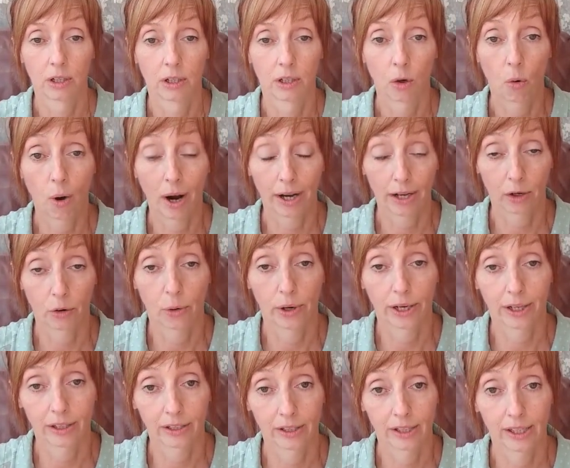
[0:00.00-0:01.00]
quite
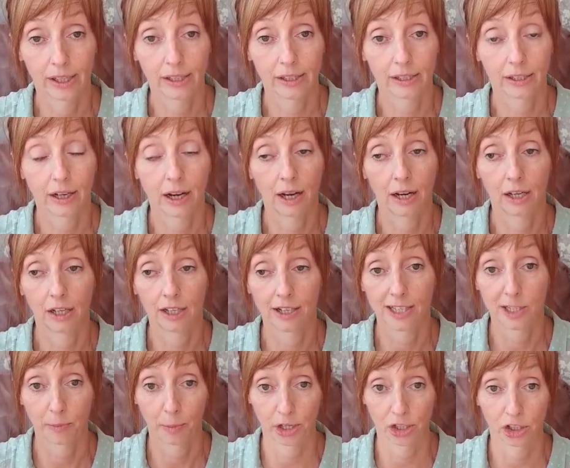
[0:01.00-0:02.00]
quickly,
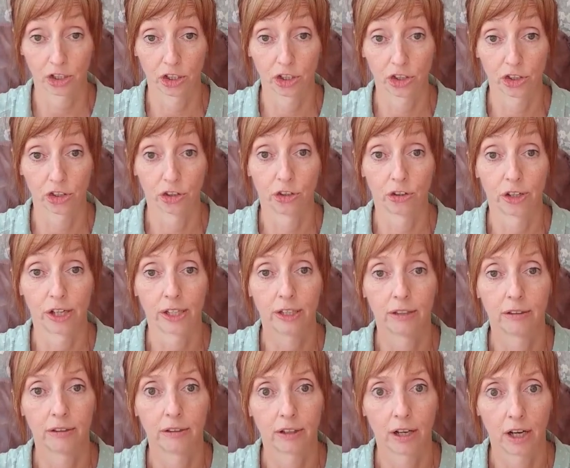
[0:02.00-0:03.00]
especially
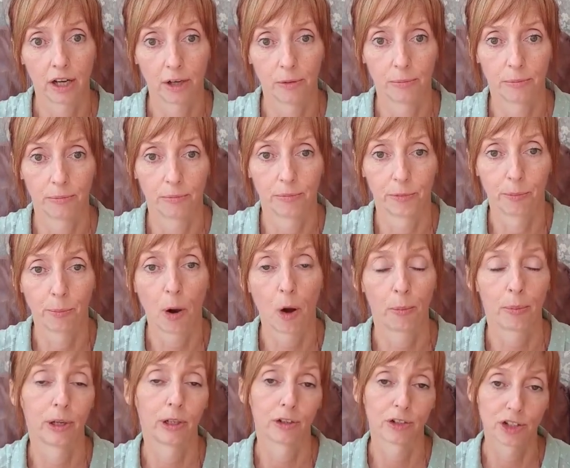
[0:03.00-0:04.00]
during
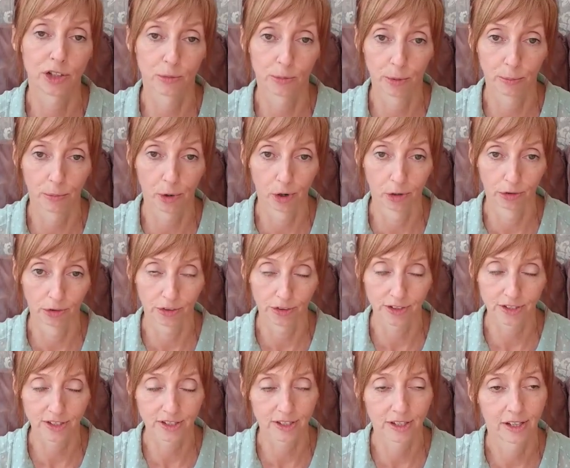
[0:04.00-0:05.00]
popular summer
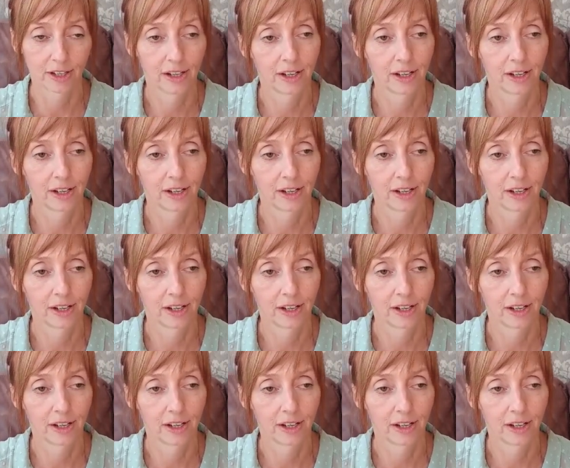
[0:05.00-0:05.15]
months.